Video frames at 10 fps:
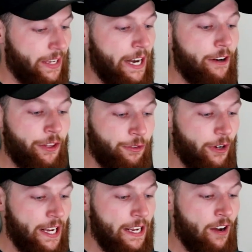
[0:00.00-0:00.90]
Here are
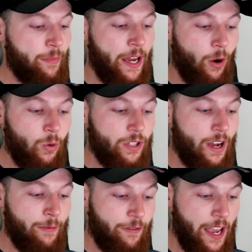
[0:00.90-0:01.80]
three of my all
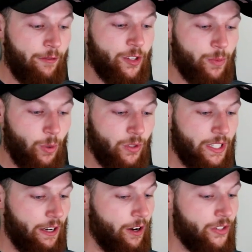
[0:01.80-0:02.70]
time favourite
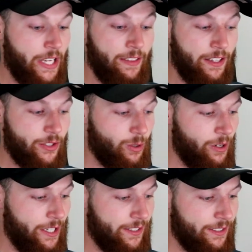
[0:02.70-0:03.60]
sports heroes and their
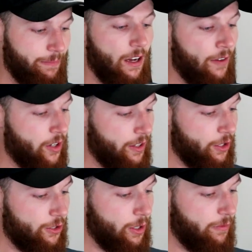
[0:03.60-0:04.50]
stories. I've got the
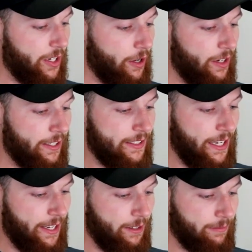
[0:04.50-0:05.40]
YouTube video links
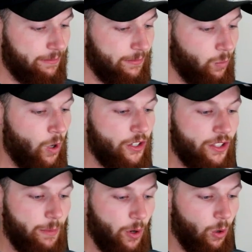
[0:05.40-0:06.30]
here.
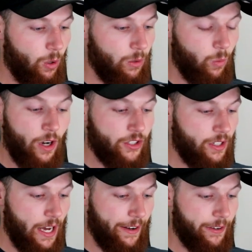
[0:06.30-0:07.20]
Watch them all,
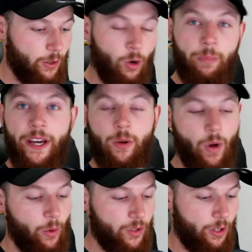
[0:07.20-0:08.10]
watch none, or pick
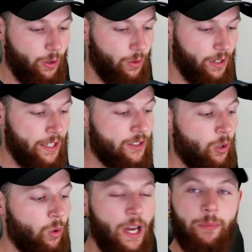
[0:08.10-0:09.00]
one or two.
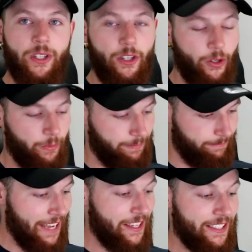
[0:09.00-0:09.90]
It's all up to you.
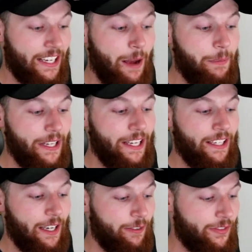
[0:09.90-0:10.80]
And there's
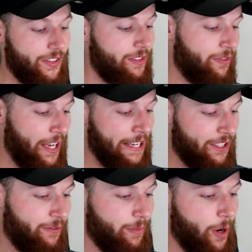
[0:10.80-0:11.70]
accompanying gifts for
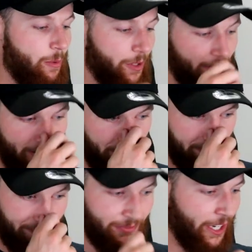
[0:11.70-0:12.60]
each of the moments.
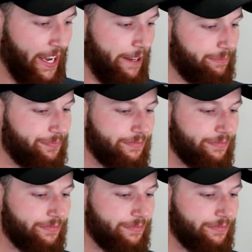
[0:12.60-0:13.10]
Okay.